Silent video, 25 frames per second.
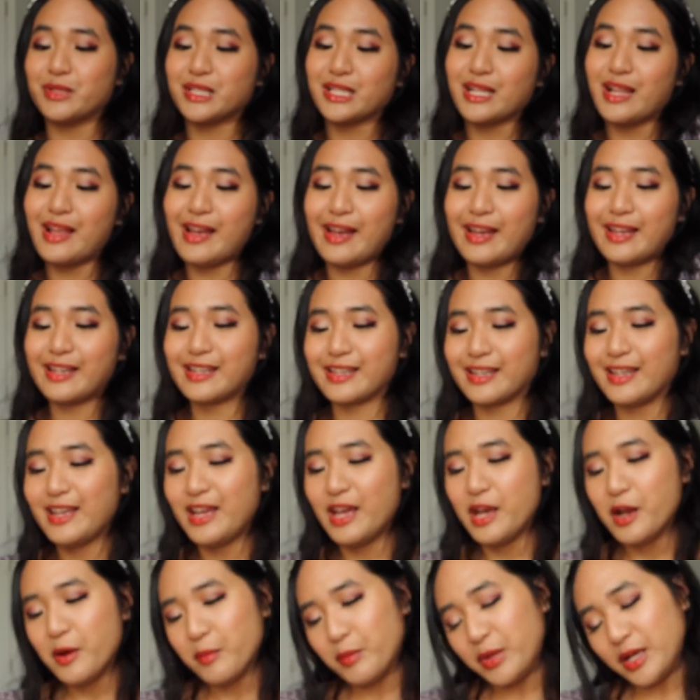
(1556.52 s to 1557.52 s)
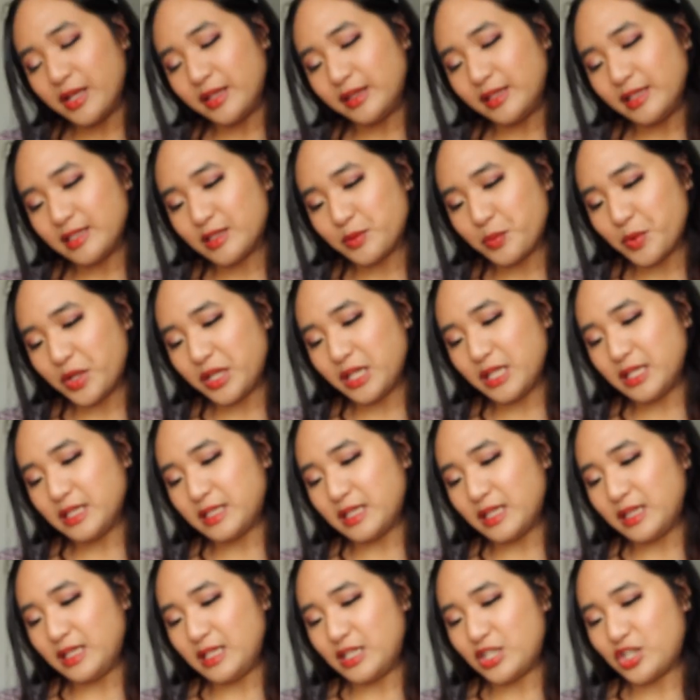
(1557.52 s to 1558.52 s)
slack. But this one is
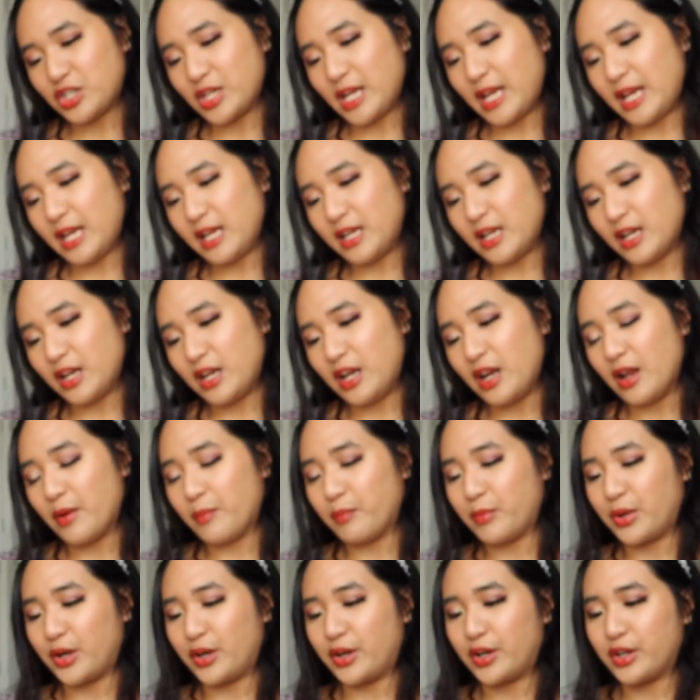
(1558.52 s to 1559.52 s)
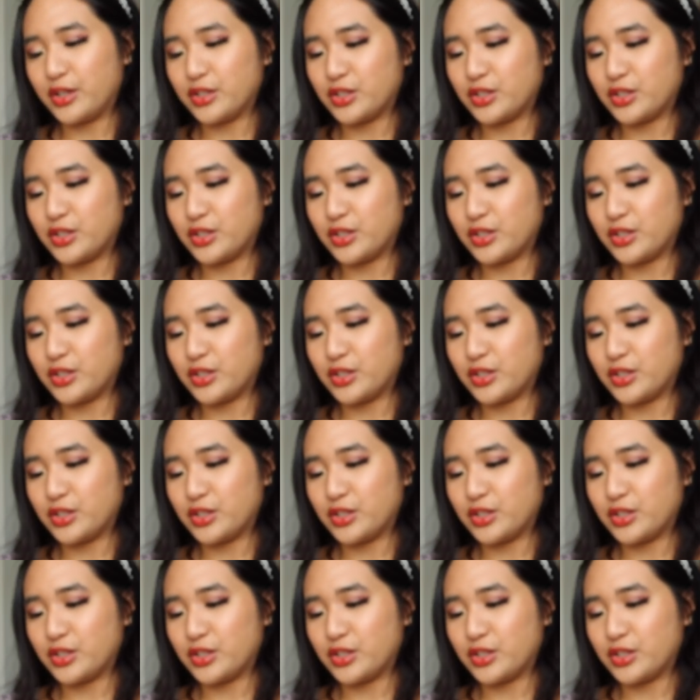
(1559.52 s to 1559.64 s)
in the shade number